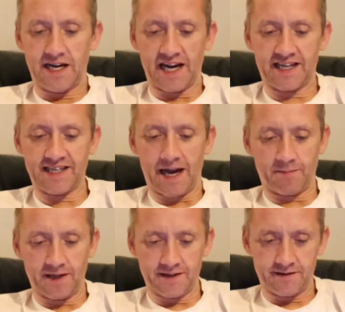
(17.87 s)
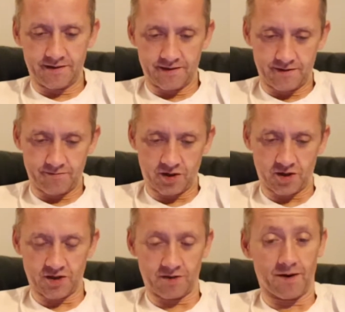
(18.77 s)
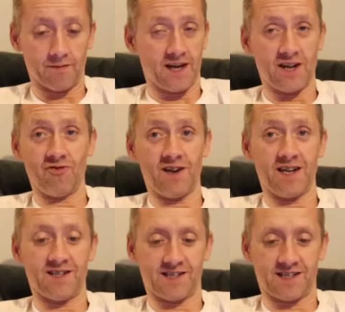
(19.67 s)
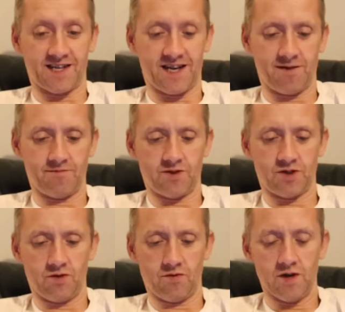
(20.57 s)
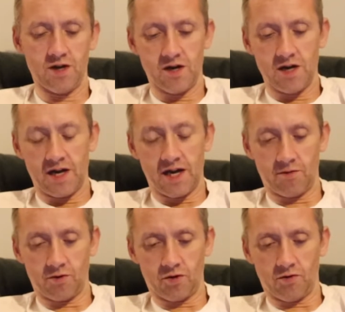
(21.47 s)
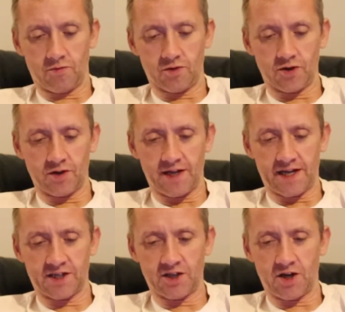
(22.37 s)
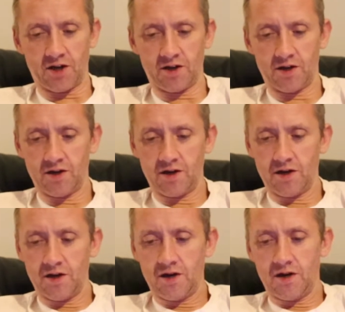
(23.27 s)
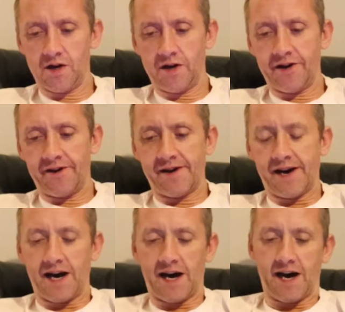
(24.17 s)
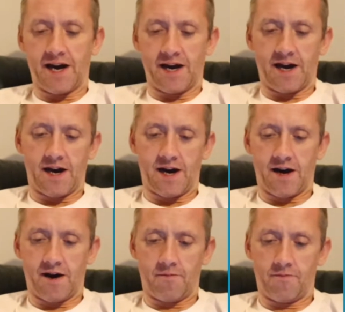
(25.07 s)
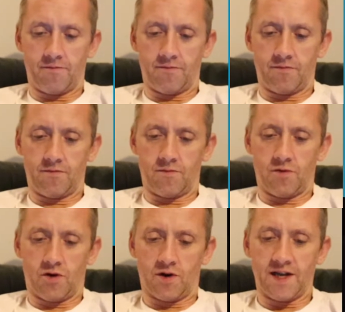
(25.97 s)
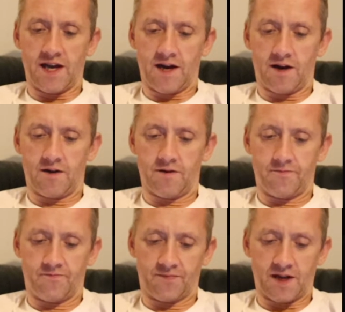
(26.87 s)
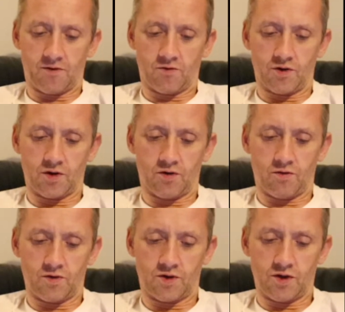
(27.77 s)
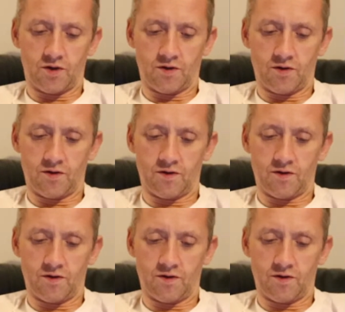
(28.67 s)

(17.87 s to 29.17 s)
accepting because they're probably in raids at the time. So here we go. I'm going to do this now. I am on here. I'm going to go to